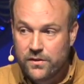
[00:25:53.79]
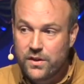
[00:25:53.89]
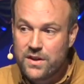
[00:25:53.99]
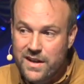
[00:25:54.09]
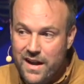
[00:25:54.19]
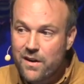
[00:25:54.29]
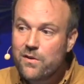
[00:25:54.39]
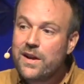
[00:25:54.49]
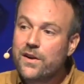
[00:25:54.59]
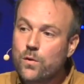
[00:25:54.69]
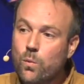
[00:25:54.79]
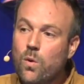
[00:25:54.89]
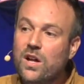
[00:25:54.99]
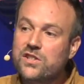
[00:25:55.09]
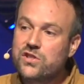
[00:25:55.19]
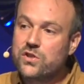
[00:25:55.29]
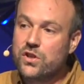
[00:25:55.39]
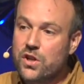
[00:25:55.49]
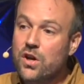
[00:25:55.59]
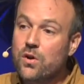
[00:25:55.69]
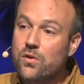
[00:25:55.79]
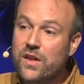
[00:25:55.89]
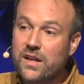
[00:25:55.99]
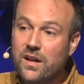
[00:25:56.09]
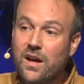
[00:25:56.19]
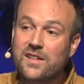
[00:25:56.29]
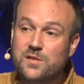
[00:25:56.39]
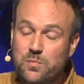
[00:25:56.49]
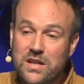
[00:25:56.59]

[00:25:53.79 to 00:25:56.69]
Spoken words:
The narrator wants you to know that God's